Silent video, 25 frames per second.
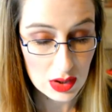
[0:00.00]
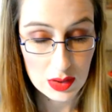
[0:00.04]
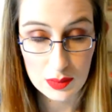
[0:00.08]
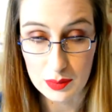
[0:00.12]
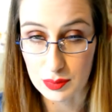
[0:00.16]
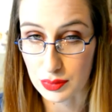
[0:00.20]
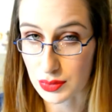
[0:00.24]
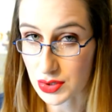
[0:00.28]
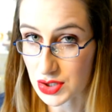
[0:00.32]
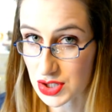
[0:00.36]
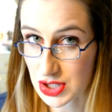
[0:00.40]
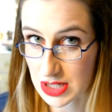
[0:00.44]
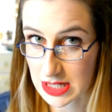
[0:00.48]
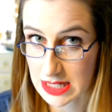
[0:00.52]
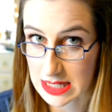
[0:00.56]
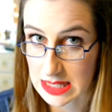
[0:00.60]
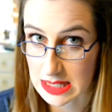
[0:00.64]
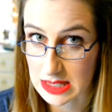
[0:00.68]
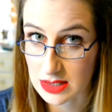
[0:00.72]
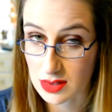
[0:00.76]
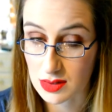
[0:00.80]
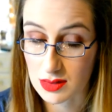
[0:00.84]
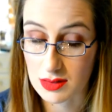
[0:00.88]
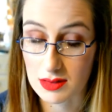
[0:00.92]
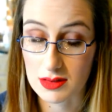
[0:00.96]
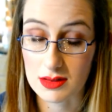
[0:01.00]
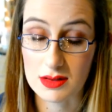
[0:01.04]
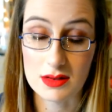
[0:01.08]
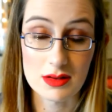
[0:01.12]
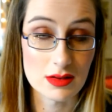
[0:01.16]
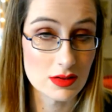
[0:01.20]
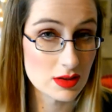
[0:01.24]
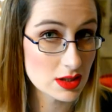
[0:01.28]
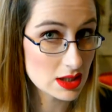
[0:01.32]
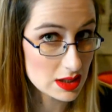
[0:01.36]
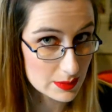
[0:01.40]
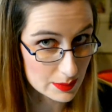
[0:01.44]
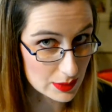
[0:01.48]
Brushes or
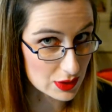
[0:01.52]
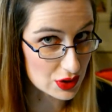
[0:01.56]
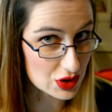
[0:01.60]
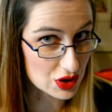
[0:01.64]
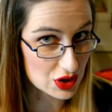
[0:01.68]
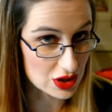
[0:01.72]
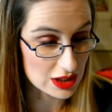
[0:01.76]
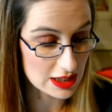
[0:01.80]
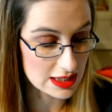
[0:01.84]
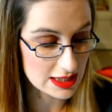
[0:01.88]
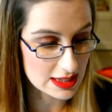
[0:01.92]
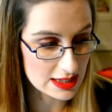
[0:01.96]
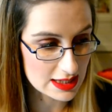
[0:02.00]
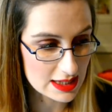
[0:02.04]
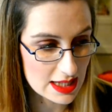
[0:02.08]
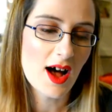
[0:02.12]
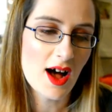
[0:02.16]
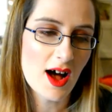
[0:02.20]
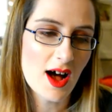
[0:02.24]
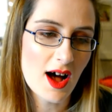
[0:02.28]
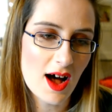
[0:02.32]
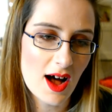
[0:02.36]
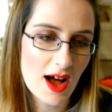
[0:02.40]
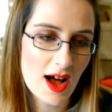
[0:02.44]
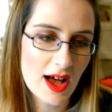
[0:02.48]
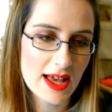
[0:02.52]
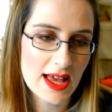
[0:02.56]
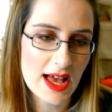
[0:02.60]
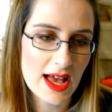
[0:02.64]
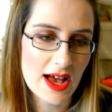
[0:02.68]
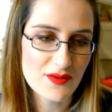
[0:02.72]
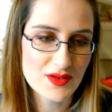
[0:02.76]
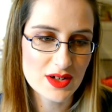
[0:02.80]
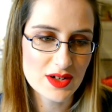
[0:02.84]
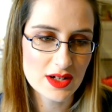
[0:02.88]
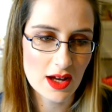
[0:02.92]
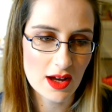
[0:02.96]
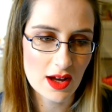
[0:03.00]
sponges? I
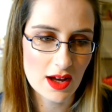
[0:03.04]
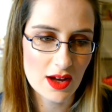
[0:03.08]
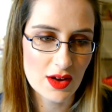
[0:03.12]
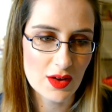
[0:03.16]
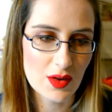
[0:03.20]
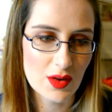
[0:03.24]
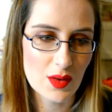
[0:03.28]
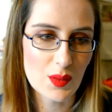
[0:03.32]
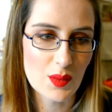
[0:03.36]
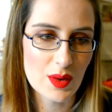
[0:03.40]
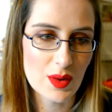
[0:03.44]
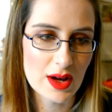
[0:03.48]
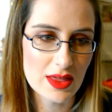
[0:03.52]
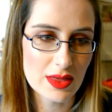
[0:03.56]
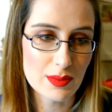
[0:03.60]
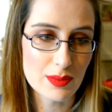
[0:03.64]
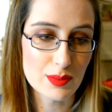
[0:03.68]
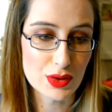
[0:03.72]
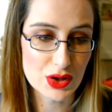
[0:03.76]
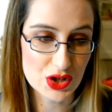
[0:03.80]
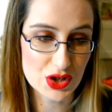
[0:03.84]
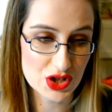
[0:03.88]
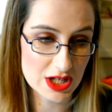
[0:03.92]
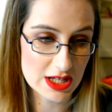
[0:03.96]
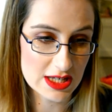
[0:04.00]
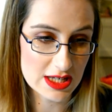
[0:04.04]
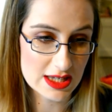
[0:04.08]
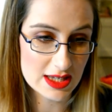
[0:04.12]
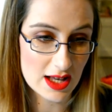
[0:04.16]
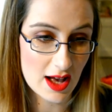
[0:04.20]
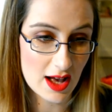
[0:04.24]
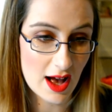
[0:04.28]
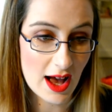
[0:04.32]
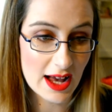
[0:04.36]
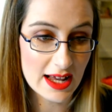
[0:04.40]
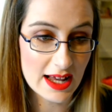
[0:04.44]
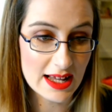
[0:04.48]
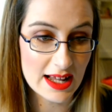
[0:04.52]
have to go with brushes.
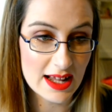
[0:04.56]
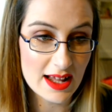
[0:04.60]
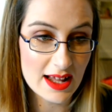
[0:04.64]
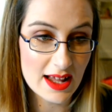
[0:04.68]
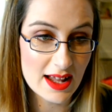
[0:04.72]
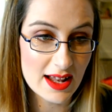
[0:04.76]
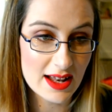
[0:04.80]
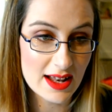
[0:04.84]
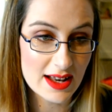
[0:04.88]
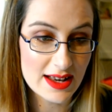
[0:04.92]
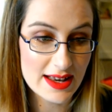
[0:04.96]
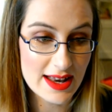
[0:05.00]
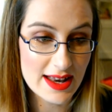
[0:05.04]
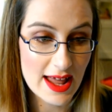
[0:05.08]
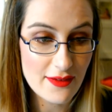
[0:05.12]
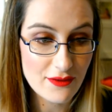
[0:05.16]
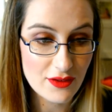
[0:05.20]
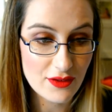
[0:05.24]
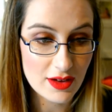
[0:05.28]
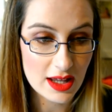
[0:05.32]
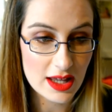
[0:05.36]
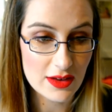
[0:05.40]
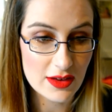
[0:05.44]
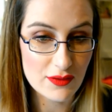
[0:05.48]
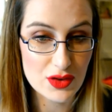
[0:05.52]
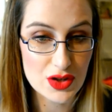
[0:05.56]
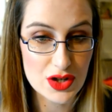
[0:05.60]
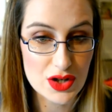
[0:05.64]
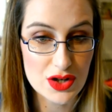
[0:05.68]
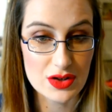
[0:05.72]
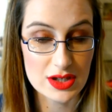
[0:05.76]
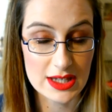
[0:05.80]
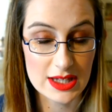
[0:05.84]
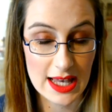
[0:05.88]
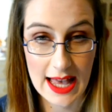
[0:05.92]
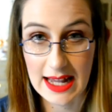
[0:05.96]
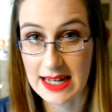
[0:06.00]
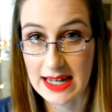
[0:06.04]
I never even
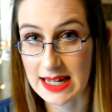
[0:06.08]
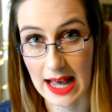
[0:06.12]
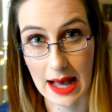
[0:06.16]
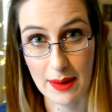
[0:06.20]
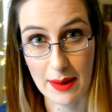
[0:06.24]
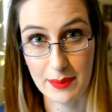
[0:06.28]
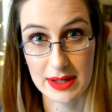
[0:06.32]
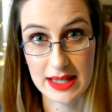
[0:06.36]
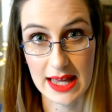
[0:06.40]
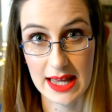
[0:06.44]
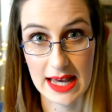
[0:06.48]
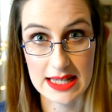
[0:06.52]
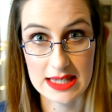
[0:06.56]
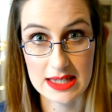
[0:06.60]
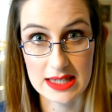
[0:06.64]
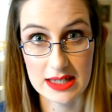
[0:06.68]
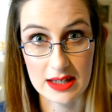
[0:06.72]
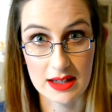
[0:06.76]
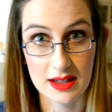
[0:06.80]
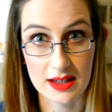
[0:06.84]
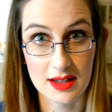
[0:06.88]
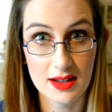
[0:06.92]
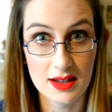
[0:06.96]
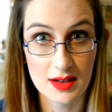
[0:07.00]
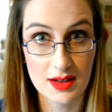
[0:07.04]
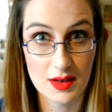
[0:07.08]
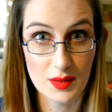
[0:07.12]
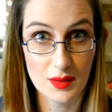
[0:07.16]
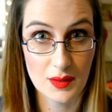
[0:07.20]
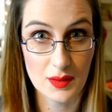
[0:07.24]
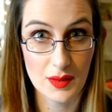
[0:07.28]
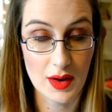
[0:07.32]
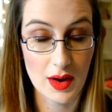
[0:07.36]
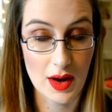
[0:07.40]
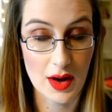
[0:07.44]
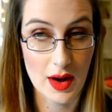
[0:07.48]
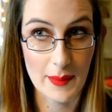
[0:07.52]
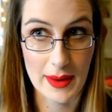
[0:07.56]
used any applicator
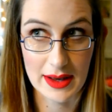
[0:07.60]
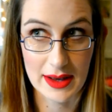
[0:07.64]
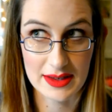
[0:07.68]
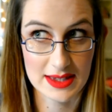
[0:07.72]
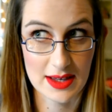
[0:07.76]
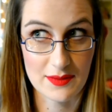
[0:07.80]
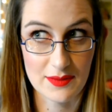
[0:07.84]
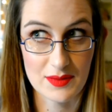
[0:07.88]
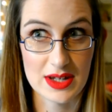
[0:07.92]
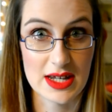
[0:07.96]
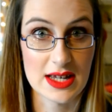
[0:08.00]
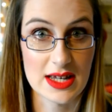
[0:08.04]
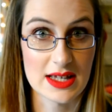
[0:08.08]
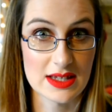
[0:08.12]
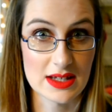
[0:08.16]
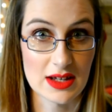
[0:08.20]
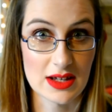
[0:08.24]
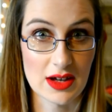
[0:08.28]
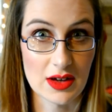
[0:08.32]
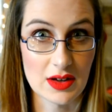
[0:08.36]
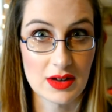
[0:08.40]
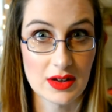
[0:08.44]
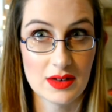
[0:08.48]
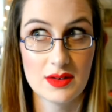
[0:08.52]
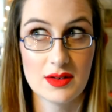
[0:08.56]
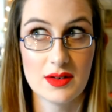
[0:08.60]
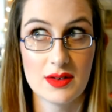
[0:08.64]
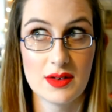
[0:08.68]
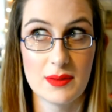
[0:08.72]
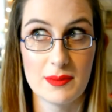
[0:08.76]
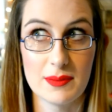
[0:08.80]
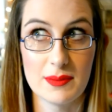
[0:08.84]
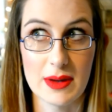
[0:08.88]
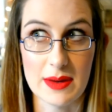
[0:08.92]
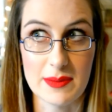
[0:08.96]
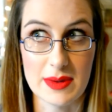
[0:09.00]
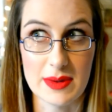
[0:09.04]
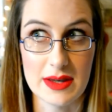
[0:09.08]
about 7 years ago.
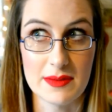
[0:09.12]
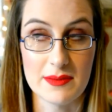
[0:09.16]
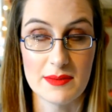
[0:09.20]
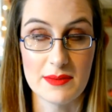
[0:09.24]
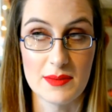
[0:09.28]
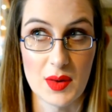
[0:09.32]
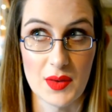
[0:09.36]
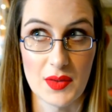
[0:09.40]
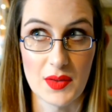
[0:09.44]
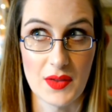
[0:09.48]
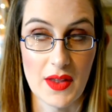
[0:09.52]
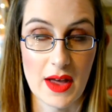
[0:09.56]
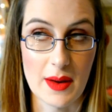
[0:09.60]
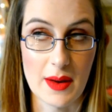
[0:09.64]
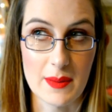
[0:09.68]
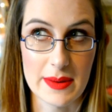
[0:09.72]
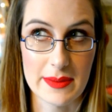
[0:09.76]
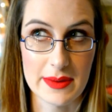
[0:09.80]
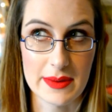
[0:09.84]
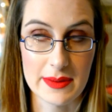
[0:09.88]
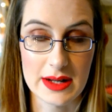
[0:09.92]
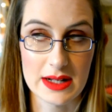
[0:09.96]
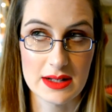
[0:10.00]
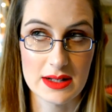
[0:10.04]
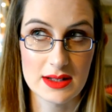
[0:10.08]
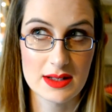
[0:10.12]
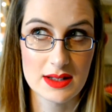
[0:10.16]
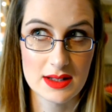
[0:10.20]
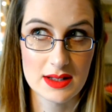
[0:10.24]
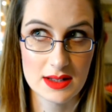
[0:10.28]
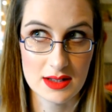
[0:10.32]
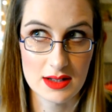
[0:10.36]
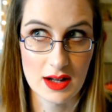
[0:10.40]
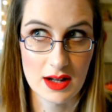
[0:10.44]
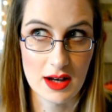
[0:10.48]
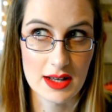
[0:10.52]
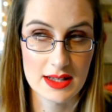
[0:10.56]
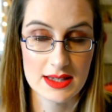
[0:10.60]
Maybe more than that, maybe about
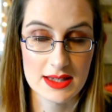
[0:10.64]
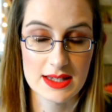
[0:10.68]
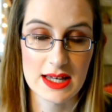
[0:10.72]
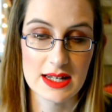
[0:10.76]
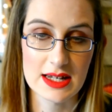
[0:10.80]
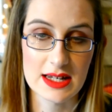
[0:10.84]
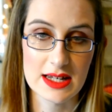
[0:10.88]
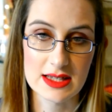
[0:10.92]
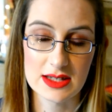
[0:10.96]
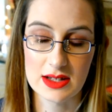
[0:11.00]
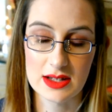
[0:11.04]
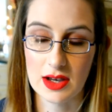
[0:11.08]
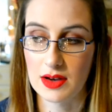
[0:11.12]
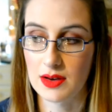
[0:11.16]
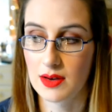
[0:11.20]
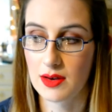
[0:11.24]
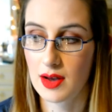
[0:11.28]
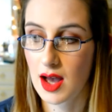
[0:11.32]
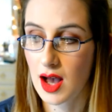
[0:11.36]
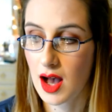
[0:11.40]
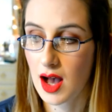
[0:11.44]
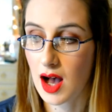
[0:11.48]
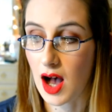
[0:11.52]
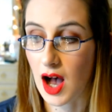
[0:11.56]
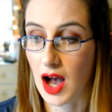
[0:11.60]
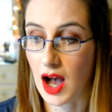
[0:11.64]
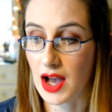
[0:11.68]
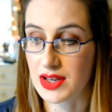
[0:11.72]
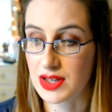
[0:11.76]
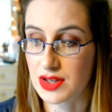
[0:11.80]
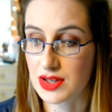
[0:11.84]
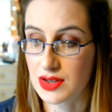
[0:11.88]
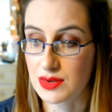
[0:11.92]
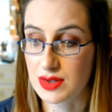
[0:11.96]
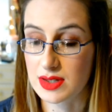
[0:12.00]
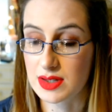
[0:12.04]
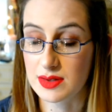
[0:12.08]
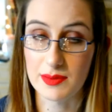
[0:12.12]
9-10 years ago, I
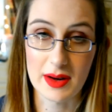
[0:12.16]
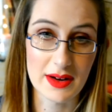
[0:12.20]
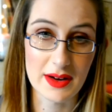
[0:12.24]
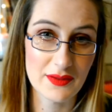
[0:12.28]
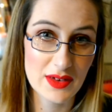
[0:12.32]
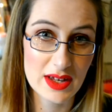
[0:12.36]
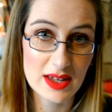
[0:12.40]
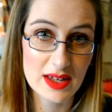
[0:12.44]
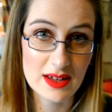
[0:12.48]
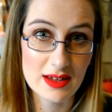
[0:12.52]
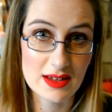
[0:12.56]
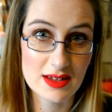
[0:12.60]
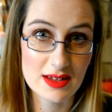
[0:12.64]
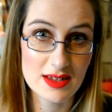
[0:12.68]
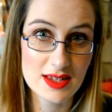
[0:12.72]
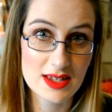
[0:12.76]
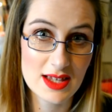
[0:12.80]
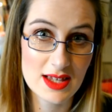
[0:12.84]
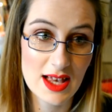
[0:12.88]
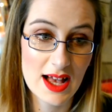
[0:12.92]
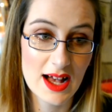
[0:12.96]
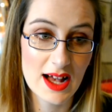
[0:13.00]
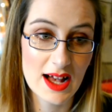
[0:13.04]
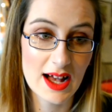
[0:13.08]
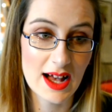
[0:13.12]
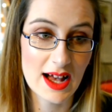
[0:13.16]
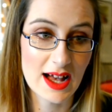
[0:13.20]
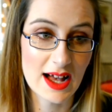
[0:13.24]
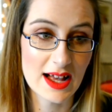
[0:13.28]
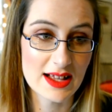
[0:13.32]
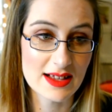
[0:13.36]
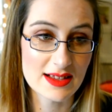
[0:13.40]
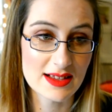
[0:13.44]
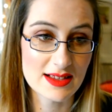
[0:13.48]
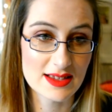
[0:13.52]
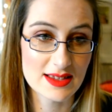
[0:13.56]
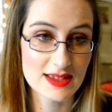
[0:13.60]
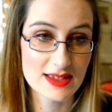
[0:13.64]
used my fingers,
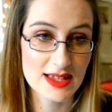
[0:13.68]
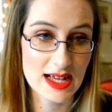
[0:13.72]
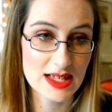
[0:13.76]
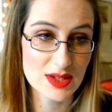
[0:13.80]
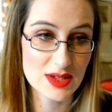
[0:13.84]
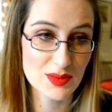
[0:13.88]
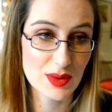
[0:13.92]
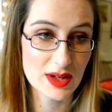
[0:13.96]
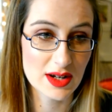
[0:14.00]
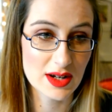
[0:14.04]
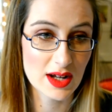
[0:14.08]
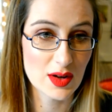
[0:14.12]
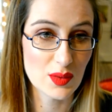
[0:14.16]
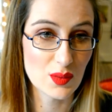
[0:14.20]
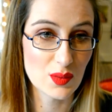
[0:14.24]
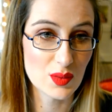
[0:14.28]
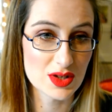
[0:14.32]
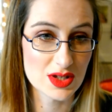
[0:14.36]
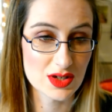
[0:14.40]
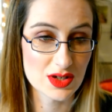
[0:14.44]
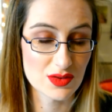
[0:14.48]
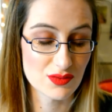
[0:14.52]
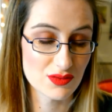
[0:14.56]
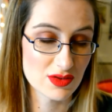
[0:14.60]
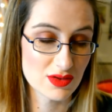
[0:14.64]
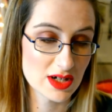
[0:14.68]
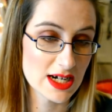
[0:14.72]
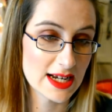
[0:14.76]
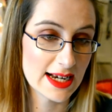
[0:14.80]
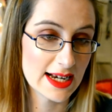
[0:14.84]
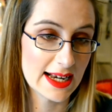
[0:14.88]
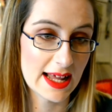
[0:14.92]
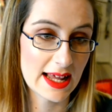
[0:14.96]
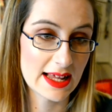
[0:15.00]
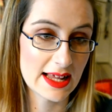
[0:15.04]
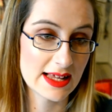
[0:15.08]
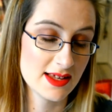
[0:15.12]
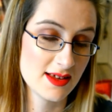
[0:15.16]
and that's when I wasn't
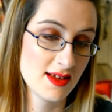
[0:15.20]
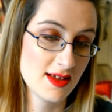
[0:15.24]
really,